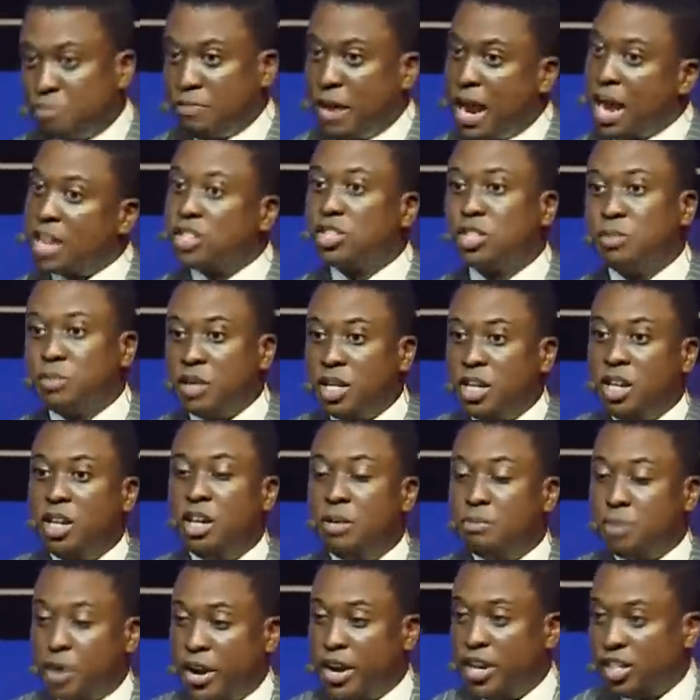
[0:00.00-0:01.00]
back to me.
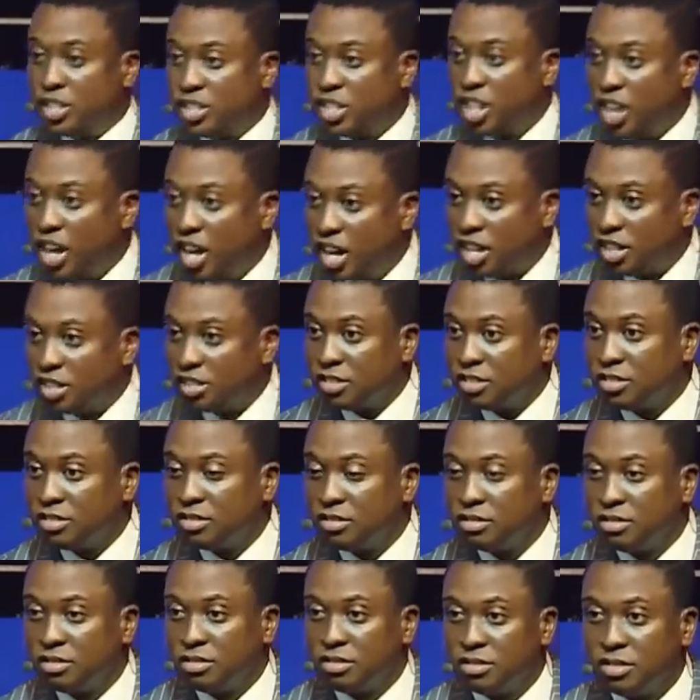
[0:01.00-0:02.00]
Praise God.
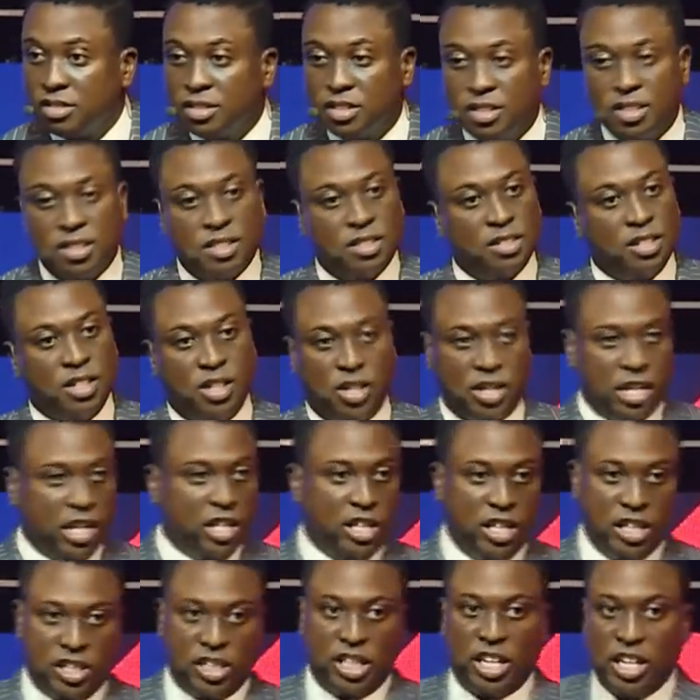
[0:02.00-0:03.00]
Okay,
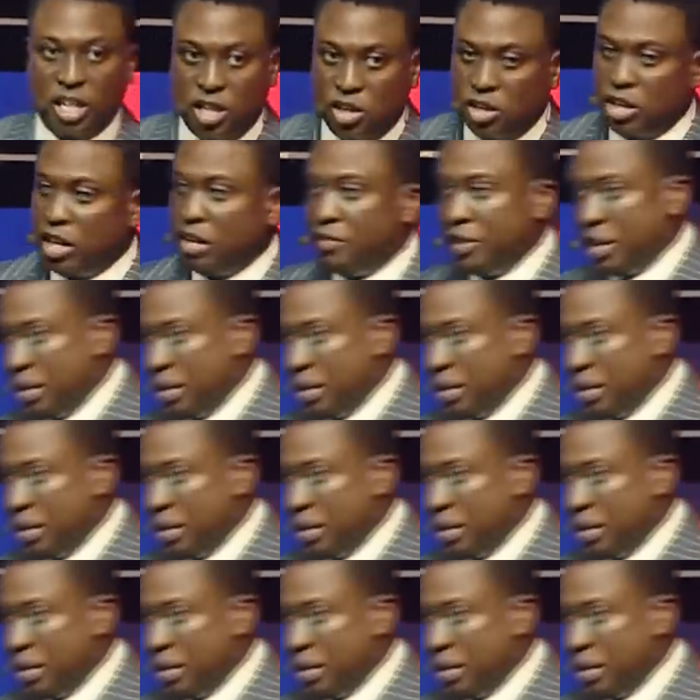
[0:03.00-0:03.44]
they said hallelujah, but